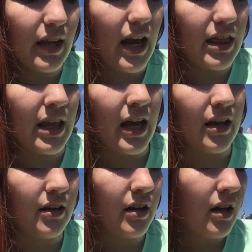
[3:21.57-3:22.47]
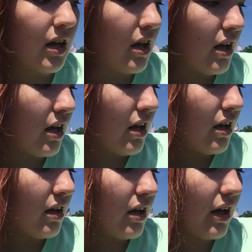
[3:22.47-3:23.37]
and then
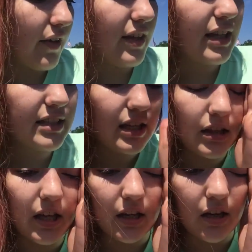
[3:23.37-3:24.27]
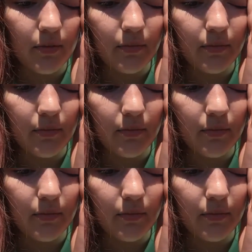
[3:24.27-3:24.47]
I think he said like